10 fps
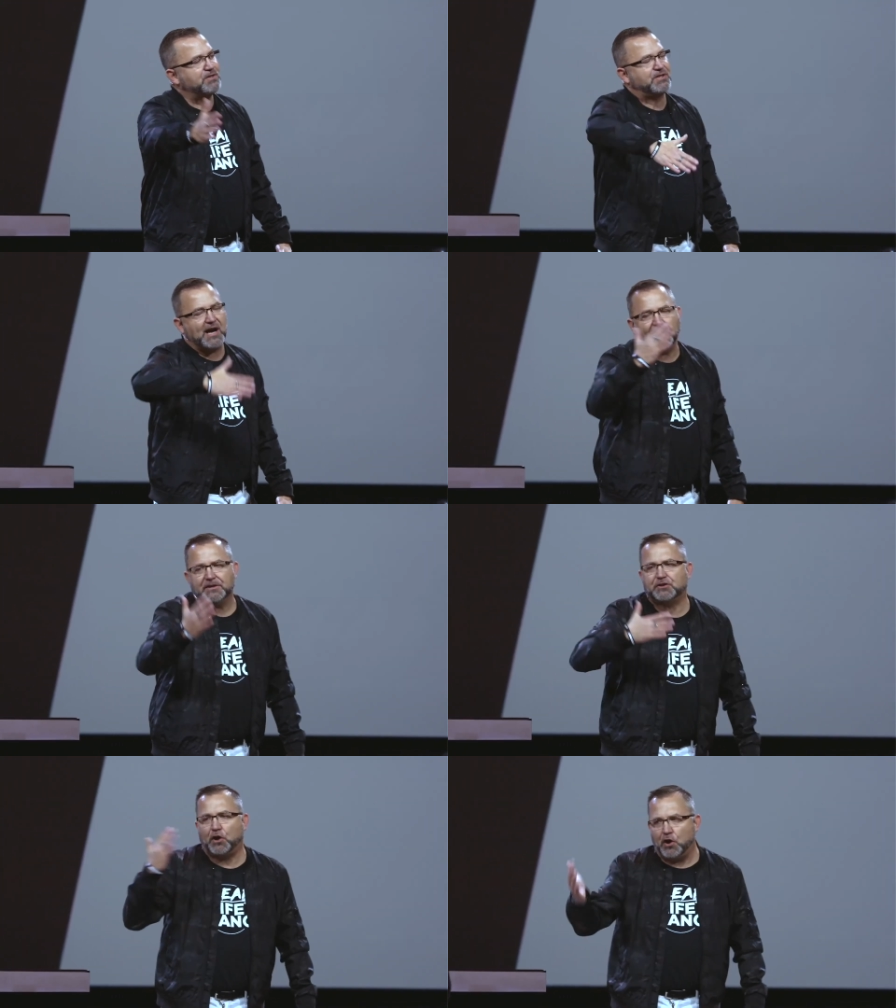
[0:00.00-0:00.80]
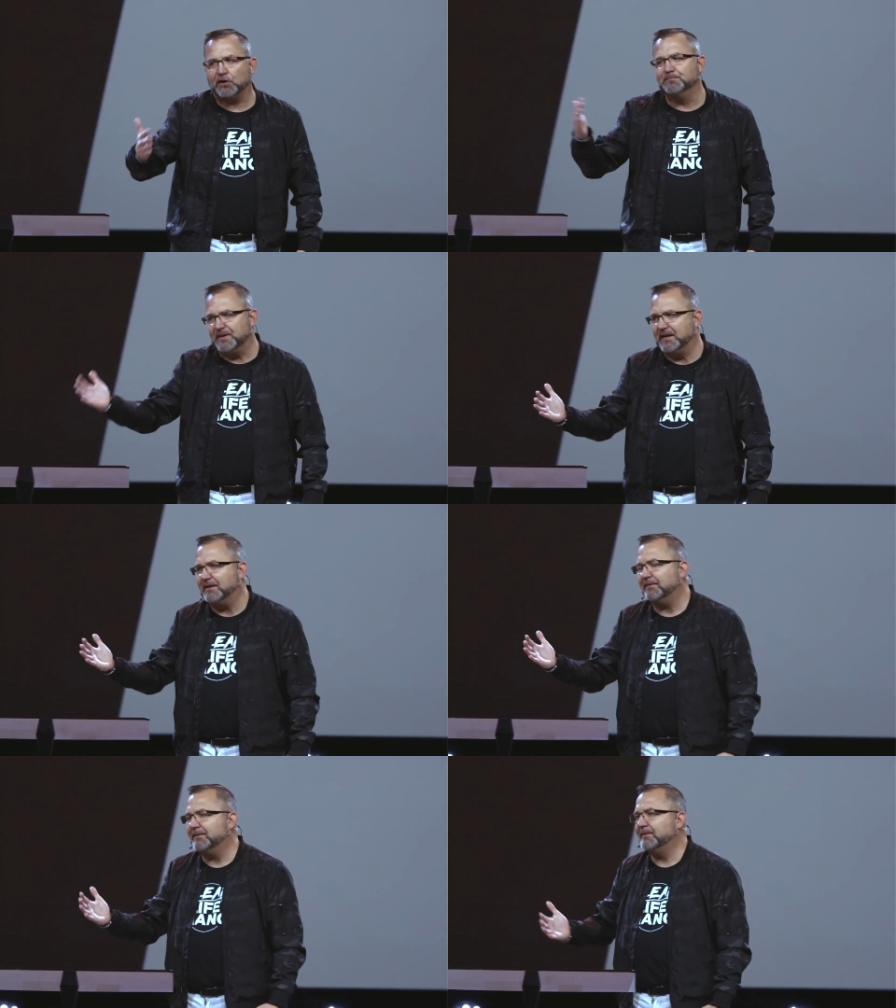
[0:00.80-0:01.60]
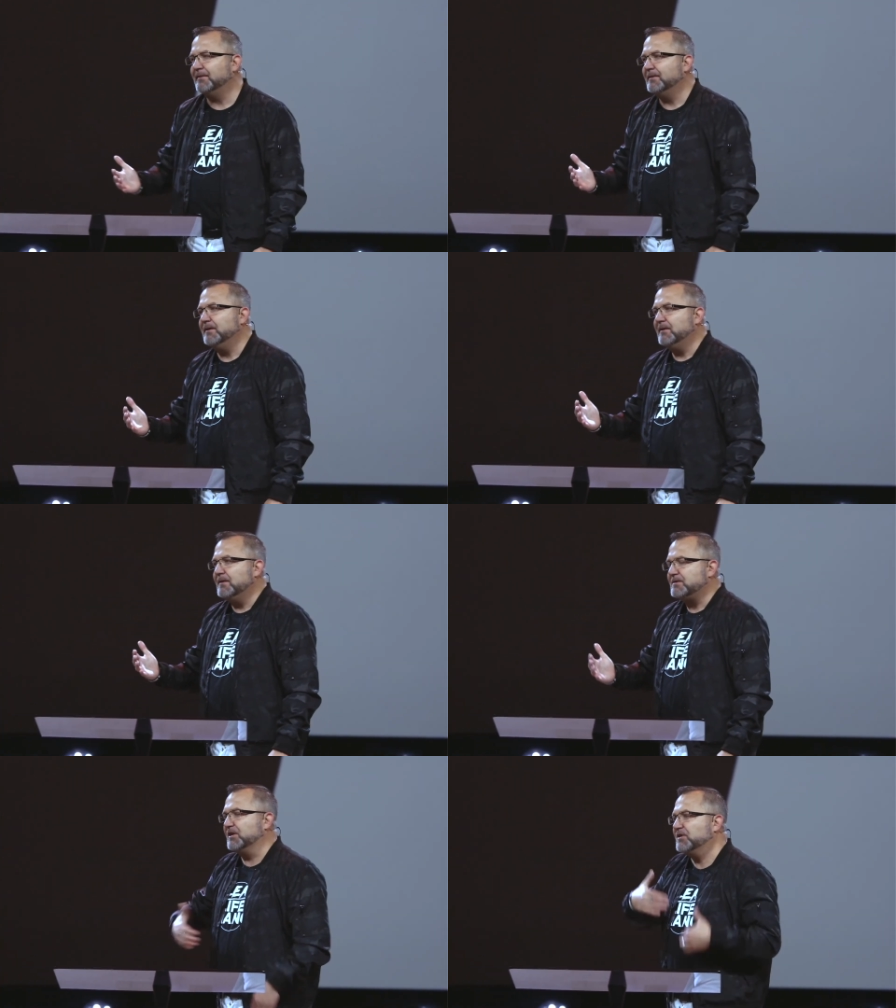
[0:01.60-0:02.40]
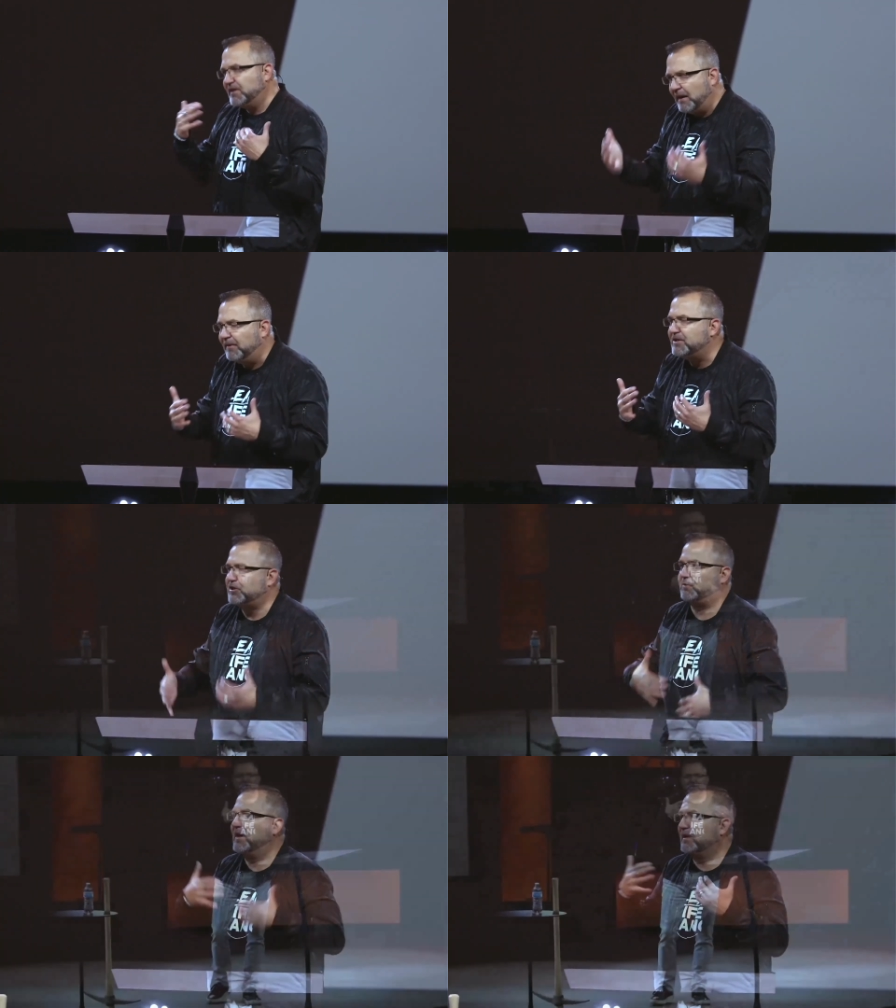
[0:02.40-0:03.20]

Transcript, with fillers: God has called me to demonstrate